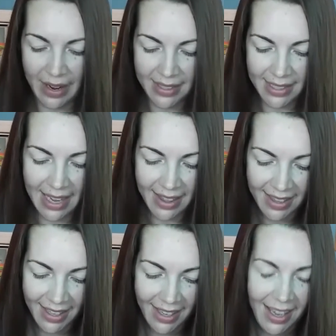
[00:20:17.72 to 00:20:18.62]
wear it to death.
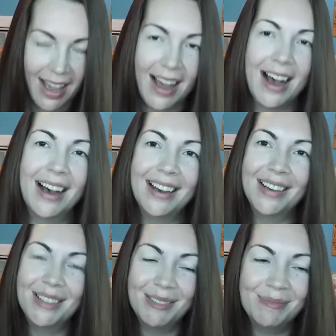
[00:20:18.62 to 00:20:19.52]

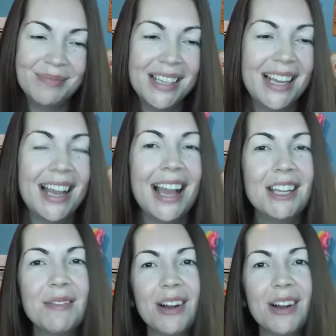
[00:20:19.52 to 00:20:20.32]
And